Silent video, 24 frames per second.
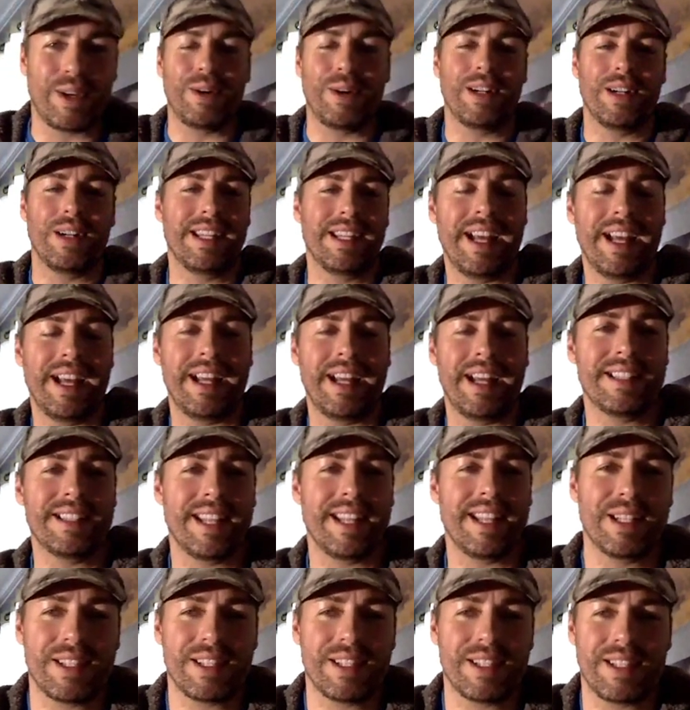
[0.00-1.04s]
So yeah,
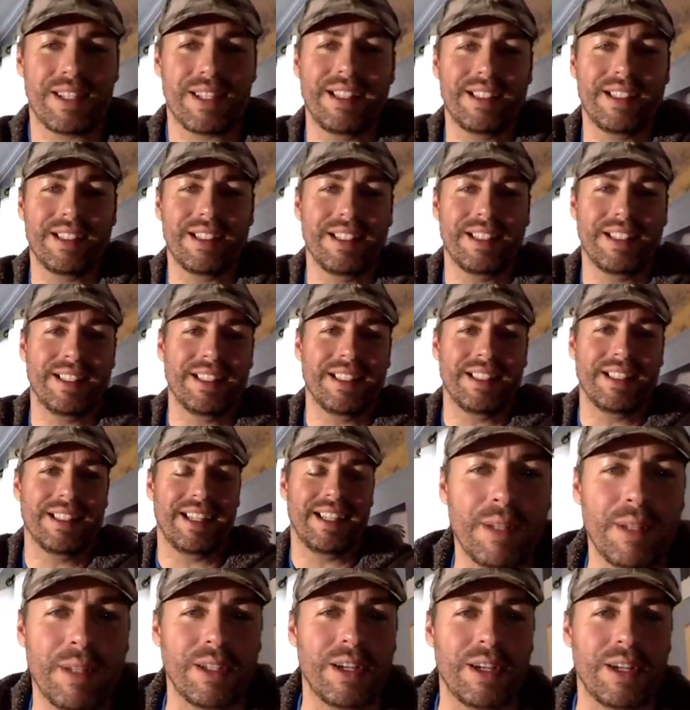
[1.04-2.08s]
it takes
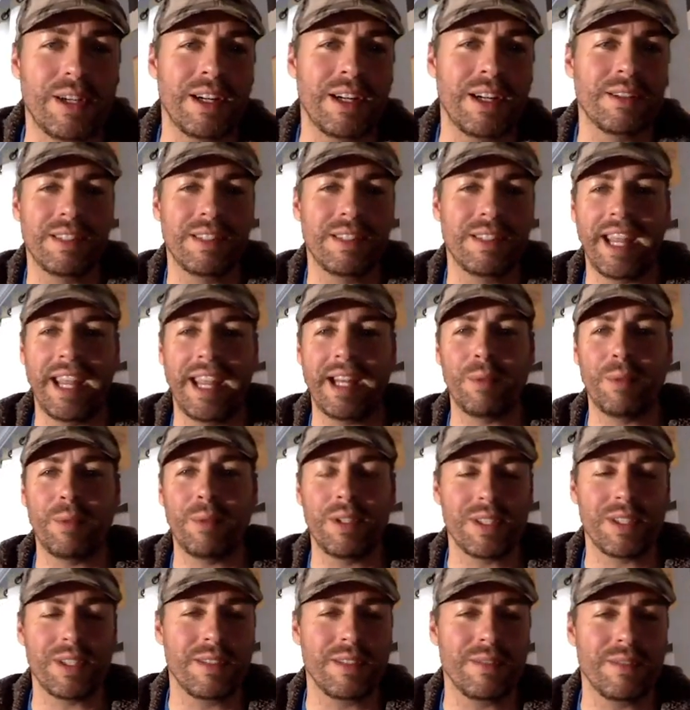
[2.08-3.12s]
time to learn
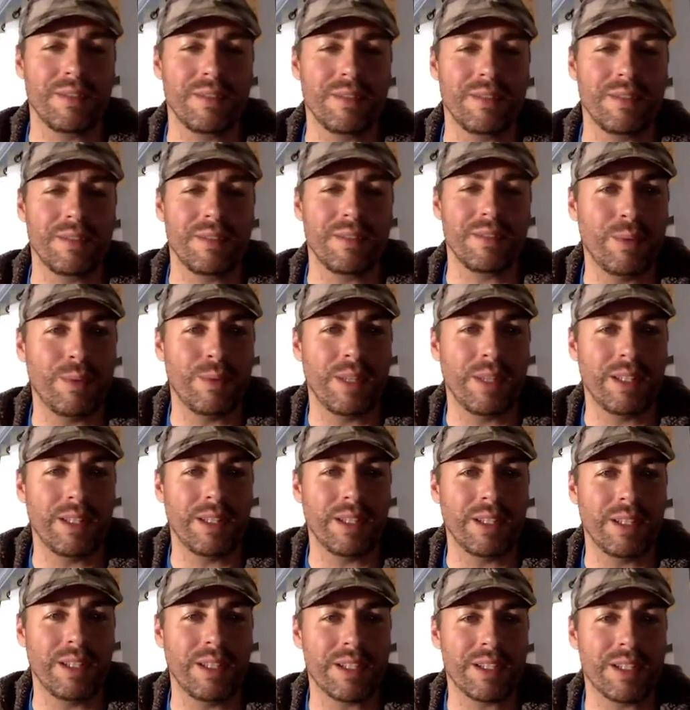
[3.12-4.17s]
animals and whatnot
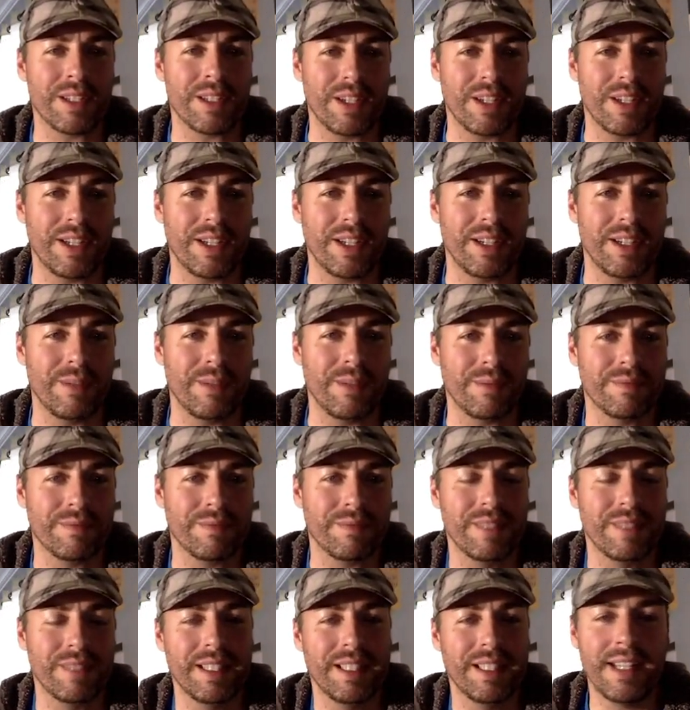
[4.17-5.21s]
and what looks good. And
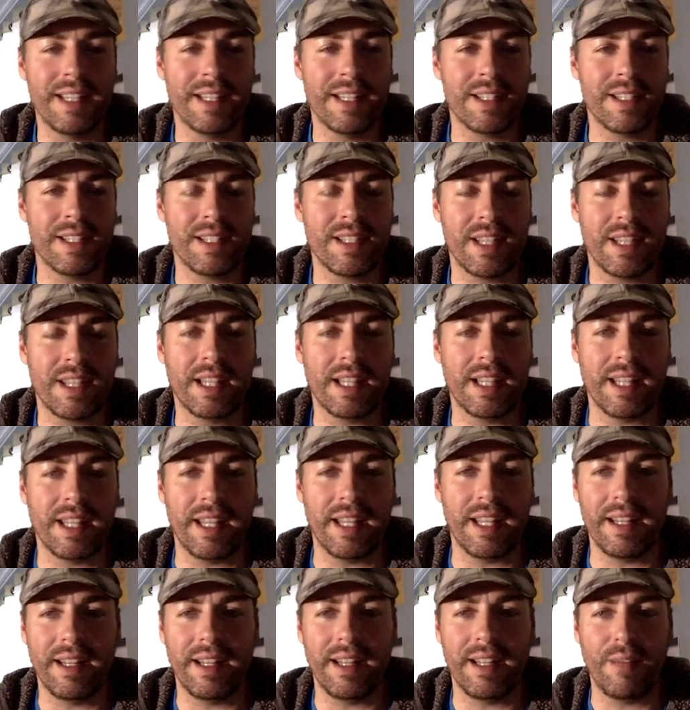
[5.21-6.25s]
I tend to
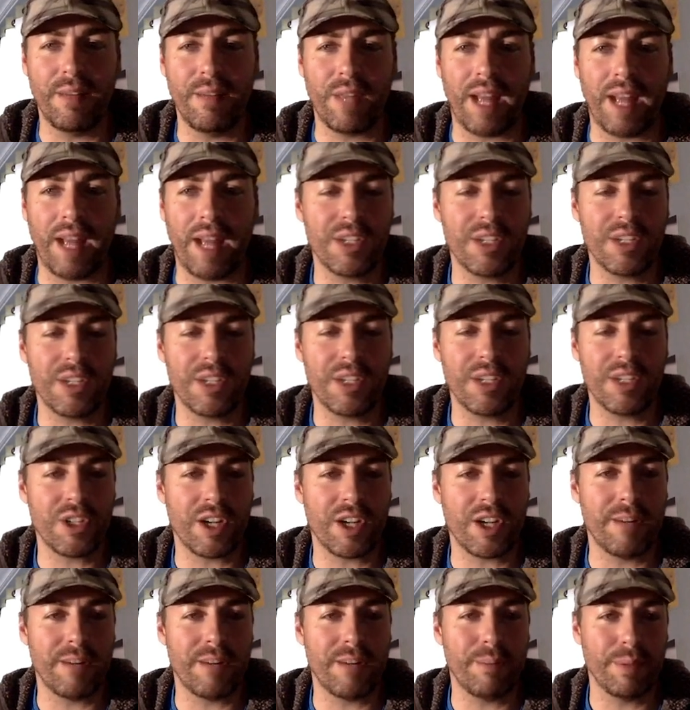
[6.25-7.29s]
think that if the eye
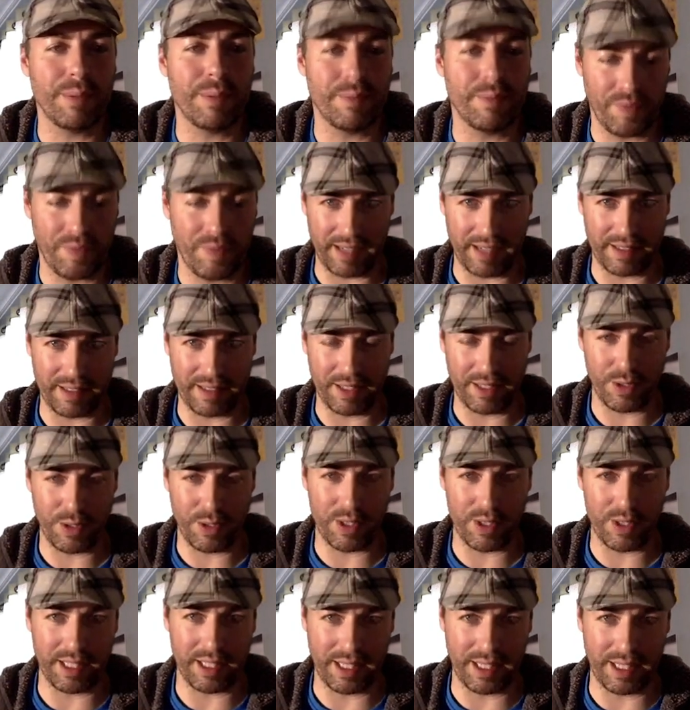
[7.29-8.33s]
is sharp, then I
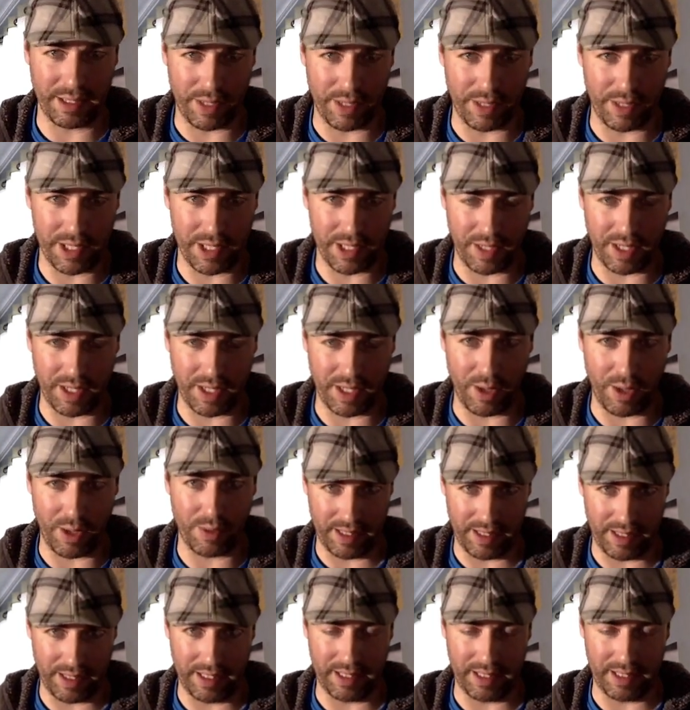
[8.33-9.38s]
usually let the rest of it
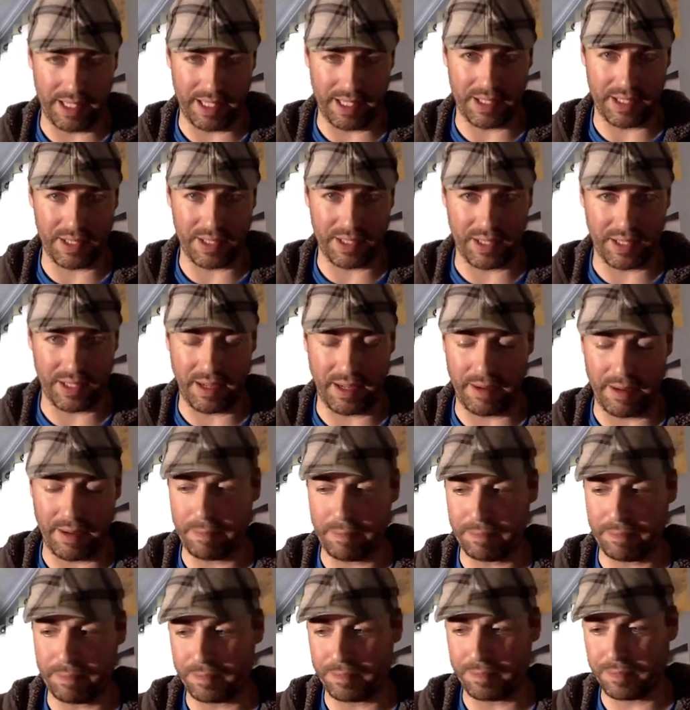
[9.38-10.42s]
go unless
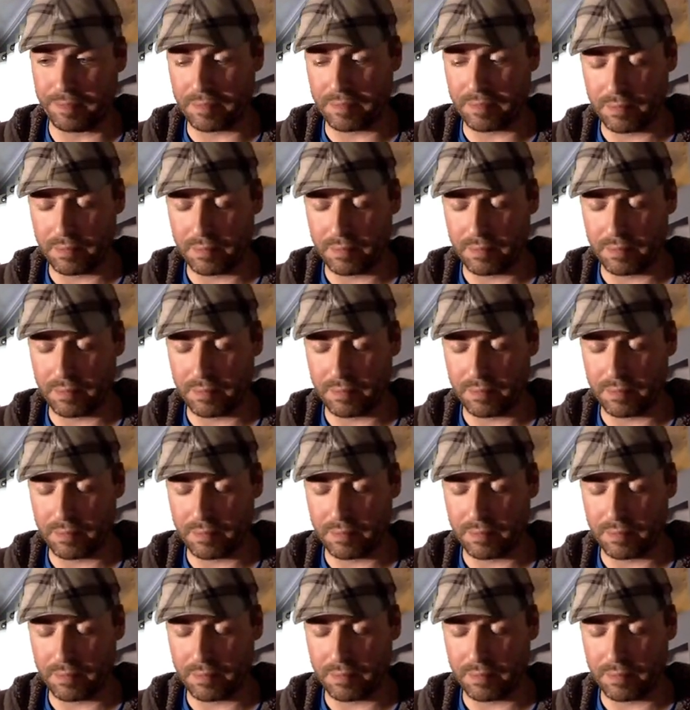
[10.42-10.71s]
the